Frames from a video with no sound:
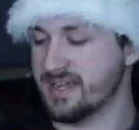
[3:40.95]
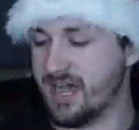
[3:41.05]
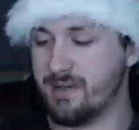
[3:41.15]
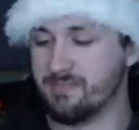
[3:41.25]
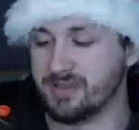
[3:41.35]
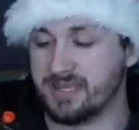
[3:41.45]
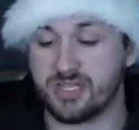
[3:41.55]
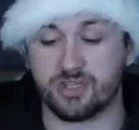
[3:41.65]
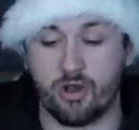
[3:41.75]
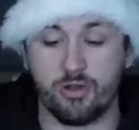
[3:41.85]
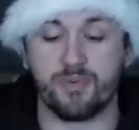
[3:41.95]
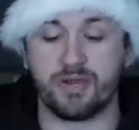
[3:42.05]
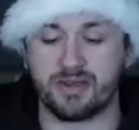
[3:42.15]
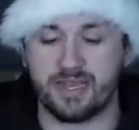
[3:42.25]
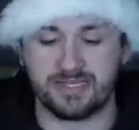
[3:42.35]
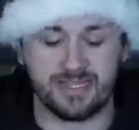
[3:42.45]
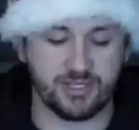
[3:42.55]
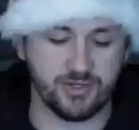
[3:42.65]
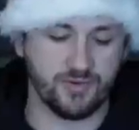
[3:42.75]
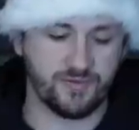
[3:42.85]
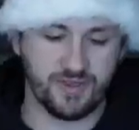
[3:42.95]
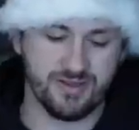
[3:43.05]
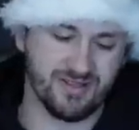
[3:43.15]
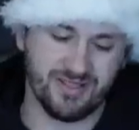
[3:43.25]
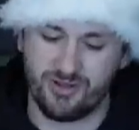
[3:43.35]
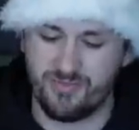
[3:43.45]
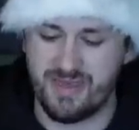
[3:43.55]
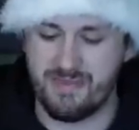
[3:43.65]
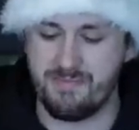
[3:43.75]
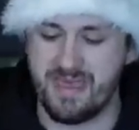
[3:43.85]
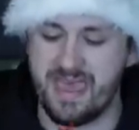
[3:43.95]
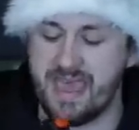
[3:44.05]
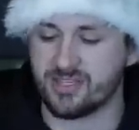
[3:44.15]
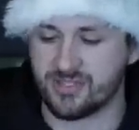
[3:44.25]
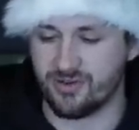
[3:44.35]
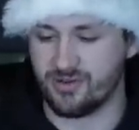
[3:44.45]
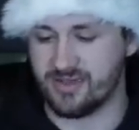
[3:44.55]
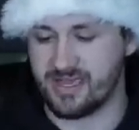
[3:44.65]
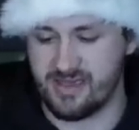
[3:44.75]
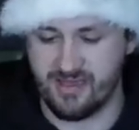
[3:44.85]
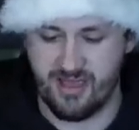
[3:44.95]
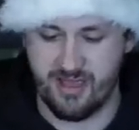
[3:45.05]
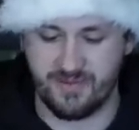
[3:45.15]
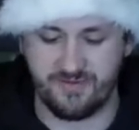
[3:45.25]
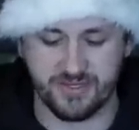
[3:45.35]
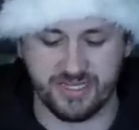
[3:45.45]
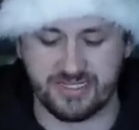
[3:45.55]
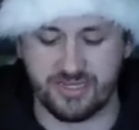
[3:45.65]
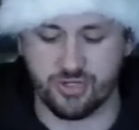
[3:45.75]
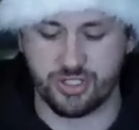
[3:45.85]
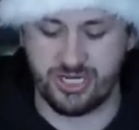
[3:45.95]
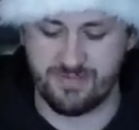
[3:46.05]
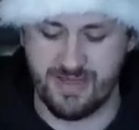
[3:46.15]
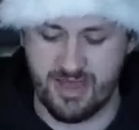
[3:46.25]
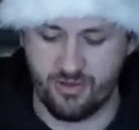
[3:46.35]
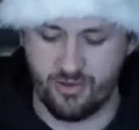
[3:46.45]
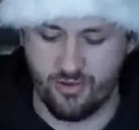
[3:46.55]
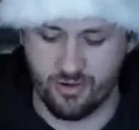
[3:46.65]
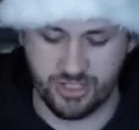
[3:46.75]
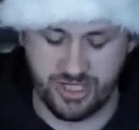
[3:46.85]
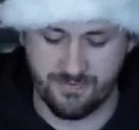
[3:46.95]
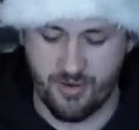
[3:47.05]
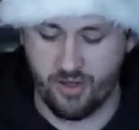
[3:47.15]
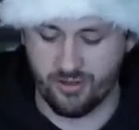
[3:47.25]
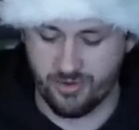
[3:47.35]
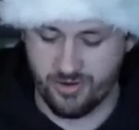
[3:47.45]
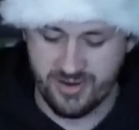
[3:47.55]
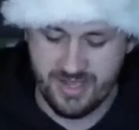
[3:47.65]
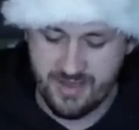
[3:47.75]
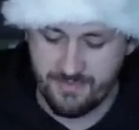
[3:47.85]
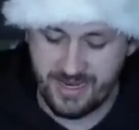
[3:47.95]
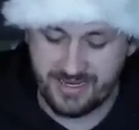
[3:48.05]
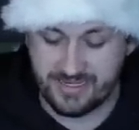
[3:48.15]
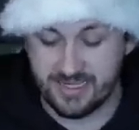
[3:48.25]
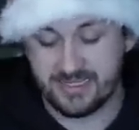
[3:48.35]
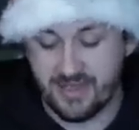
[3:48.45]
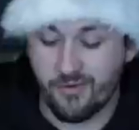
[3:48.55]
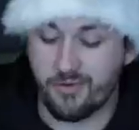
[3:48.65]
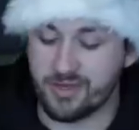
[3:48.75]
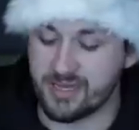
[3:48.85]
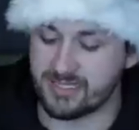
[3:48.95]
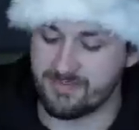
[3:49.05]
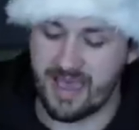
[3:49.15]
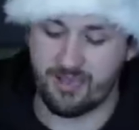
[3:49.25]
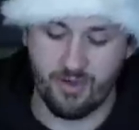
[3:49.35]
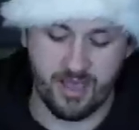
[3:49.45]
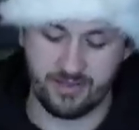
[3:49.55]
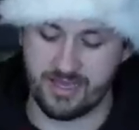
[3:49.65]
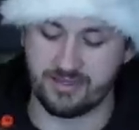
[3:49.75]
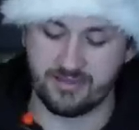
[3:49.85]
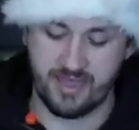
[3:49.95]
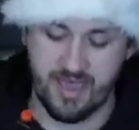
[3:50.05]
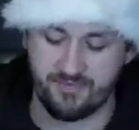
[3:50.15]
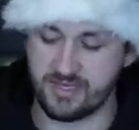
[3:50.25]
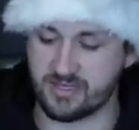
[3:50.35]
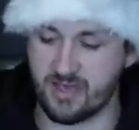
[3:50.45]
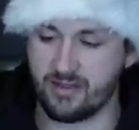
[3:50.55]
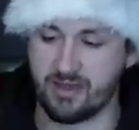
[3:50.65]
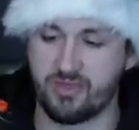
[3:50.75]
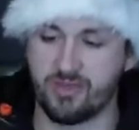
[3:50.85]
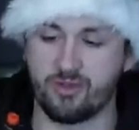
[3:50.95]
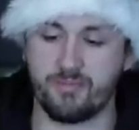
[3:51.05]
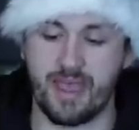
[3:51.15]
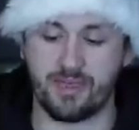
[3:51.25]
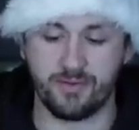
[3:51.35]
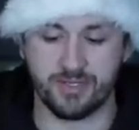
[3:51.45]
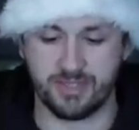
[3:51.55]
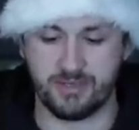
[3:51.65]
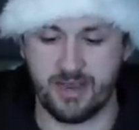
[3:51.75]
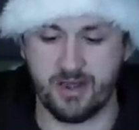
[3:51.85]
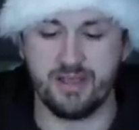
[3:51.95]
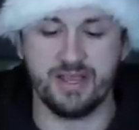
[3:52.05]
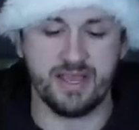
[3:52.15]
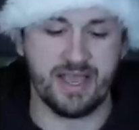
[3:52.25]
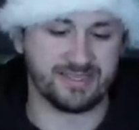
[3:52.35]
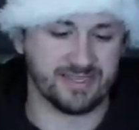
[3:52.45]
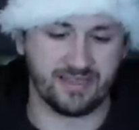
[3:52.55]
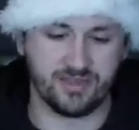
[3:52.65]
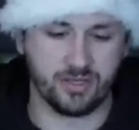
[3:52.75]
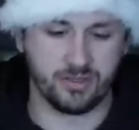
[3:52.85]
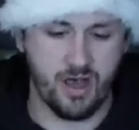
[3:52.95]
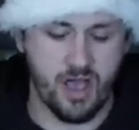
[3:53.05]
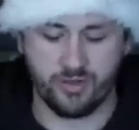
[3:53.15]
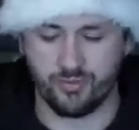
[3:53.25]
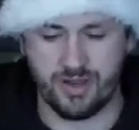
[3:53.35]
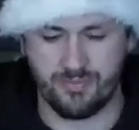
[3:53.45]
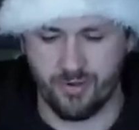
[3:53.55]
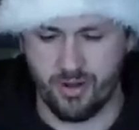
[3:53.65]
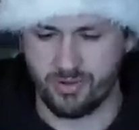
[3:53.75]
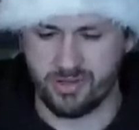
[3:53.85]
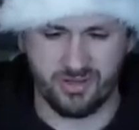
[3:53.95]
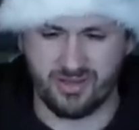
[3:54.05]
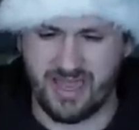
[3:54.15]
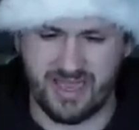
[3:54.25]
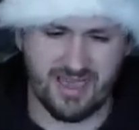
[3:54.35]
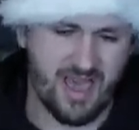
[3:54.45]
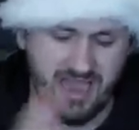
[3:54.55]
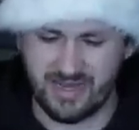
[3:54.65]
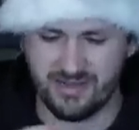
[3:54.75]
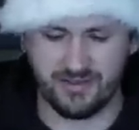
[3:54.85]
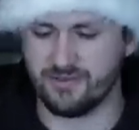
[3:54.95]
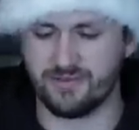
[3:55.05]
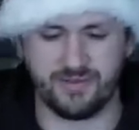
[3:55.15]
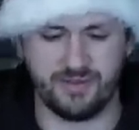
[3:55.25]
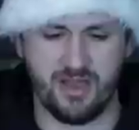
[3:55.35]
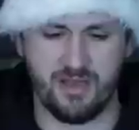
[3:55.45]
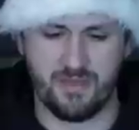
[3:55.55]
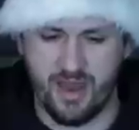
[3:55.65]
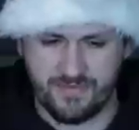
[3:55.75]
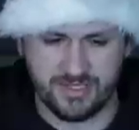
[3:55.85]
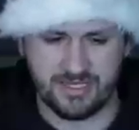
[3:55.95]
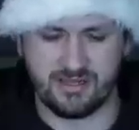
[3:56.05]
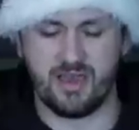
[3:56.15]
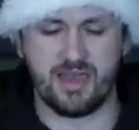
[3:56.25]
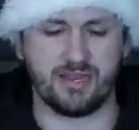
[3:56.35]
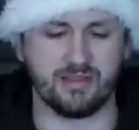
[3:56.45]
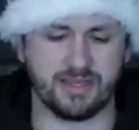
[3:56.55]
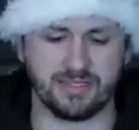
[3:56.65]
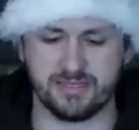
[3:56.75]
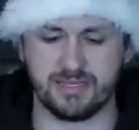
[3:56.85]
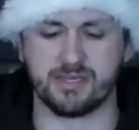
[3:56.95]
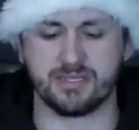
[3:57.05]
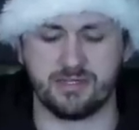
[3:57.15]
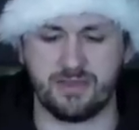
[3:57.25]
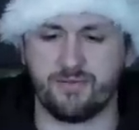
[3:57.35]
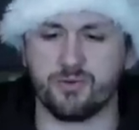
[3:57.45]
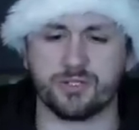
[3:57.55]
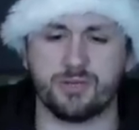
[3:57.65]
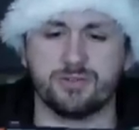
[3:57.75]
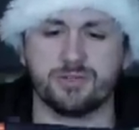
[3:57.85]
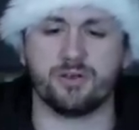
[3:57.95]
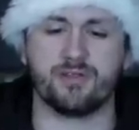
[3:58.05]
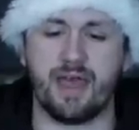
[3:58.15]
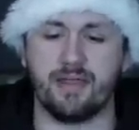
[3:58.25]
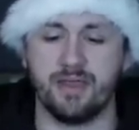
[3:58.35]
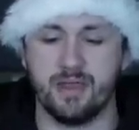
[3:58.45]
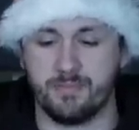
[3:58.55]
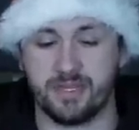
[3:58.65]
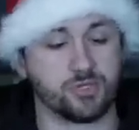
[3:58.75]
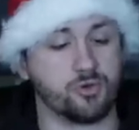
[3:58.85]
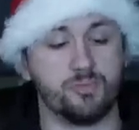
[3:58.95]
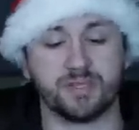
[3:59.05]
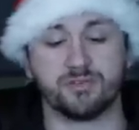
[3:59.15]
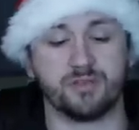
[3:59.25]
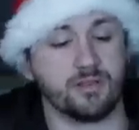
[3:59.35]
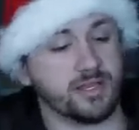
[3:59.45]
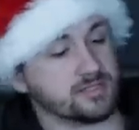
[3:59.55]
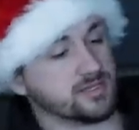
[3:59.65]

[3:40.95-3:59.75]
But these are pretty nice. They do feel a little bit meh externally. It feels like it's either cheap metal or cheap polymer, but it does have a really nice magwell. I like that they have these kind of like thicker magwells in there. It's like the Glock Repro look-alike kind of, but obviously not any licensing because Elite Force owns all that. But it's a cool pistol nonetheless.